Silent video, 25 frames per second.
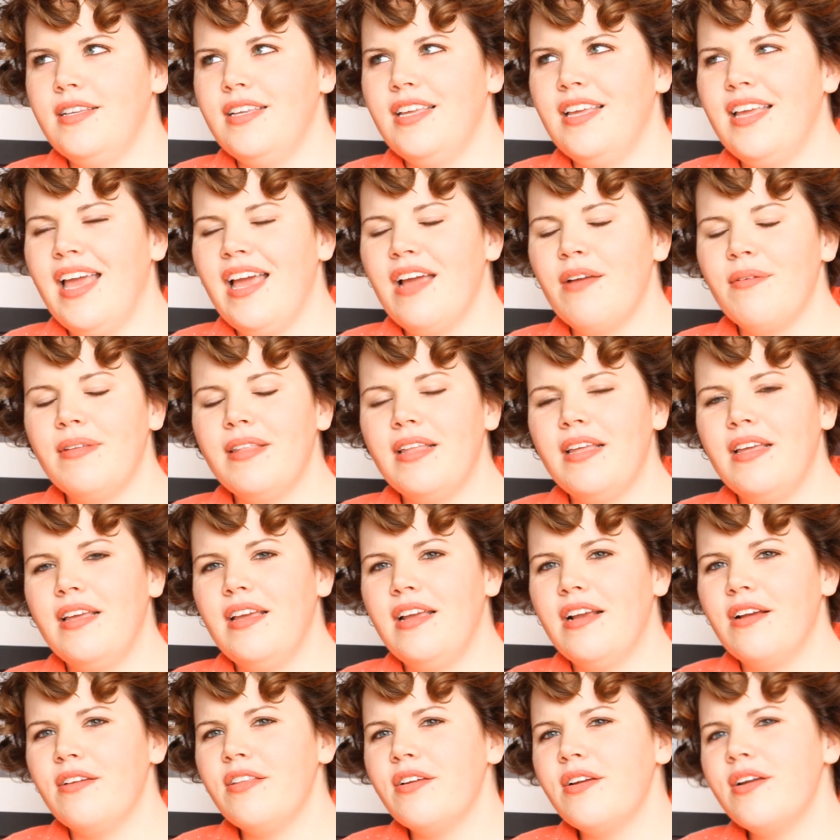you can't really
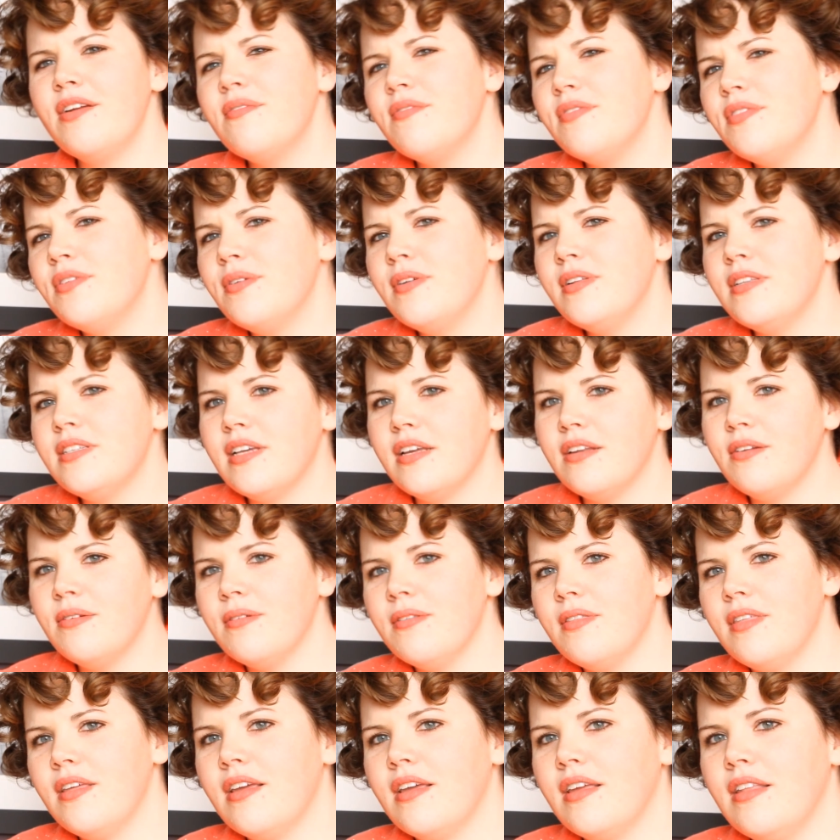hear their influence, I
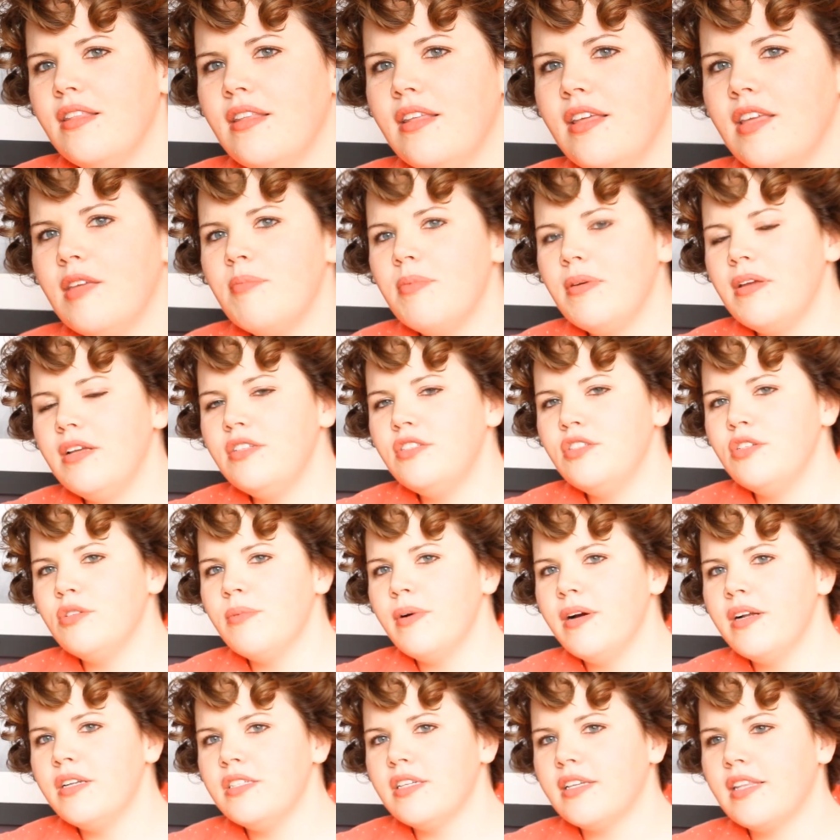don't think, in the EP too
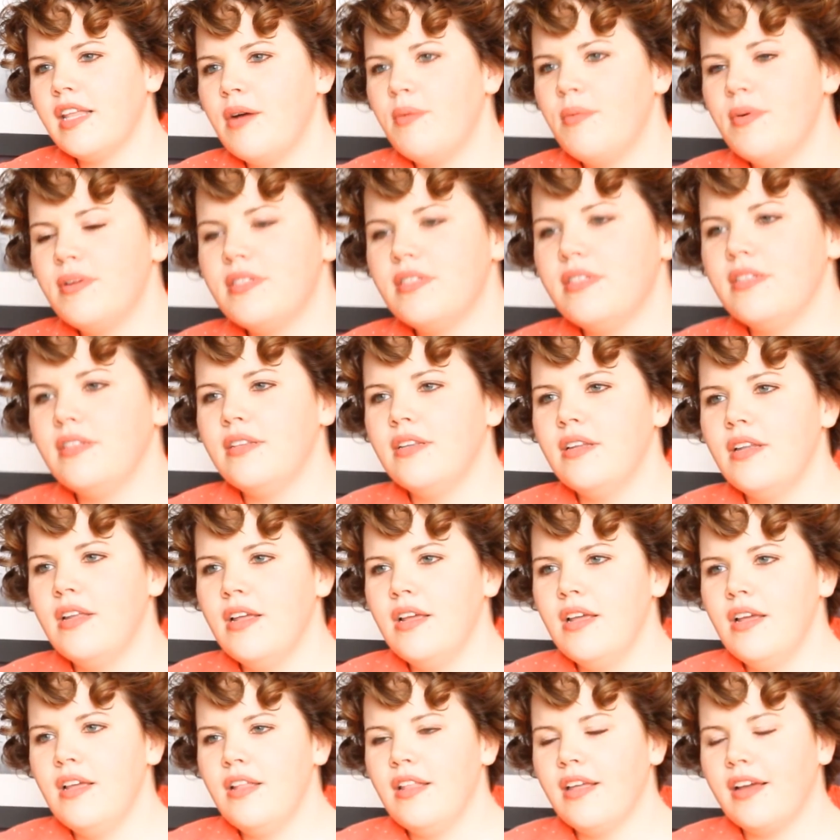much. Like, that wasn't,
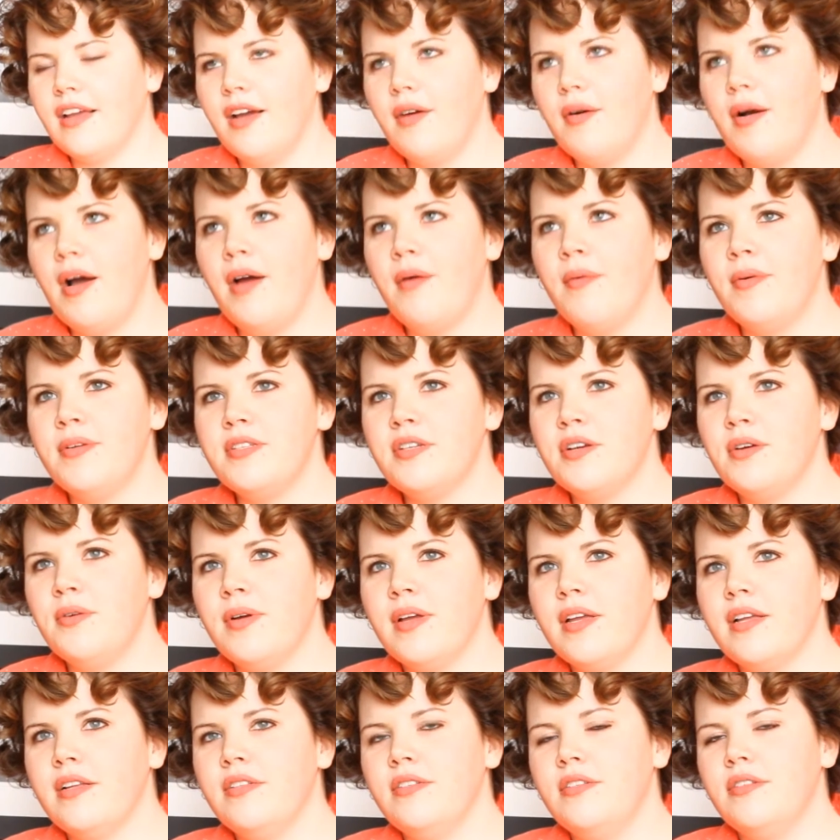like, I wasn't
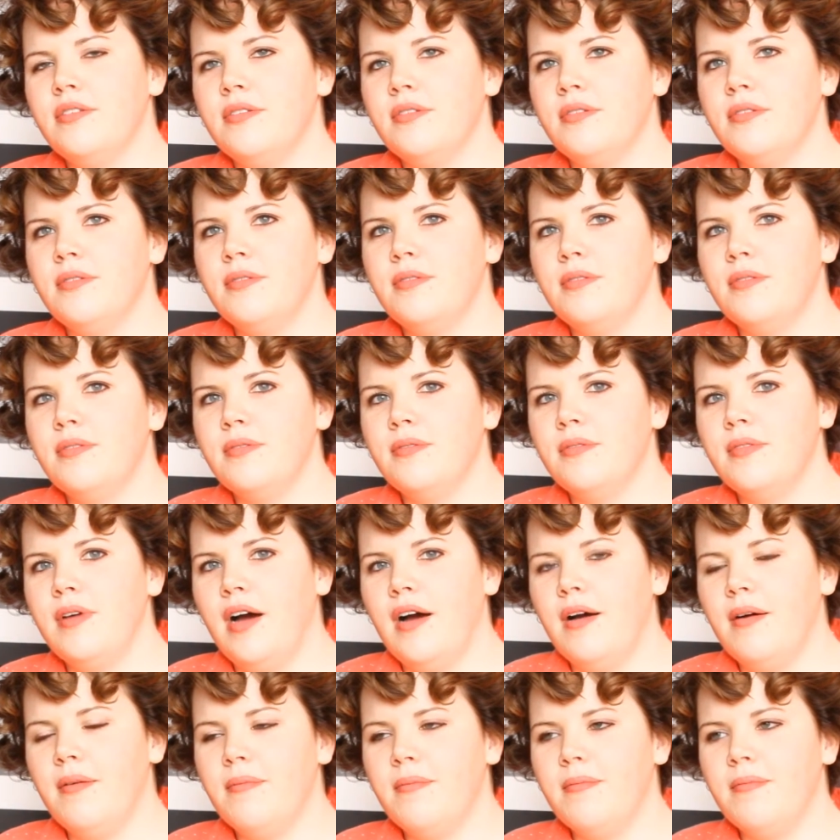going into
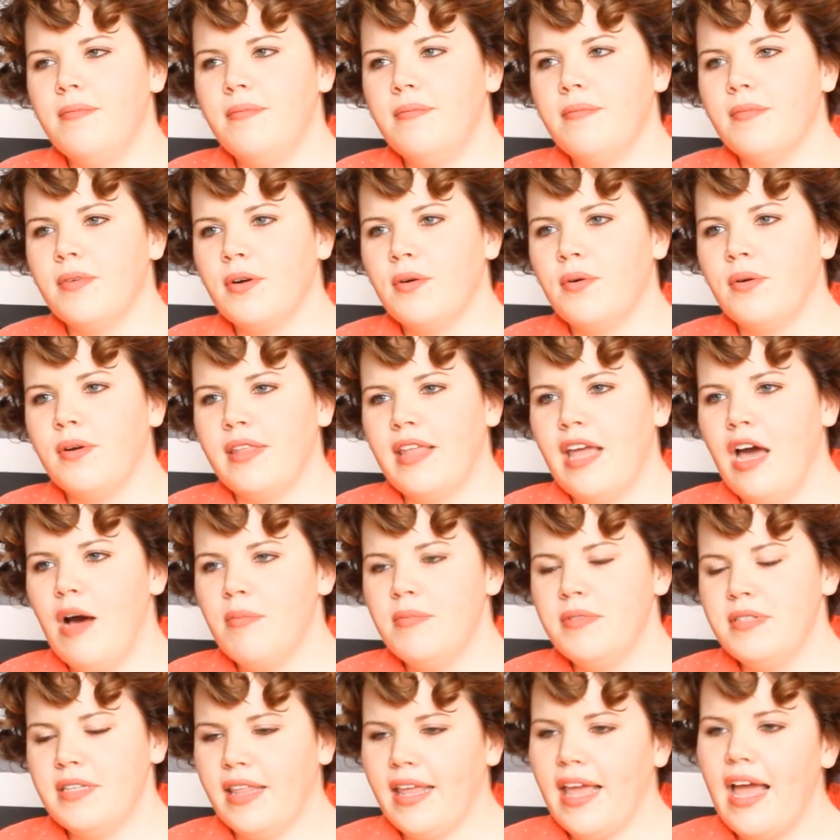recording the
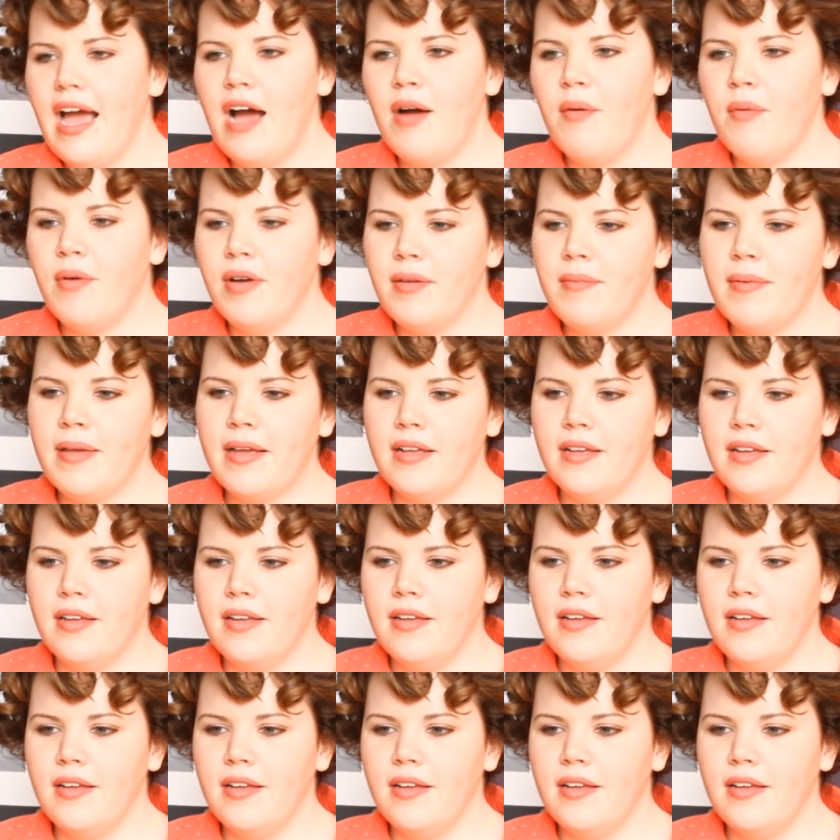album, so yeah, I want to make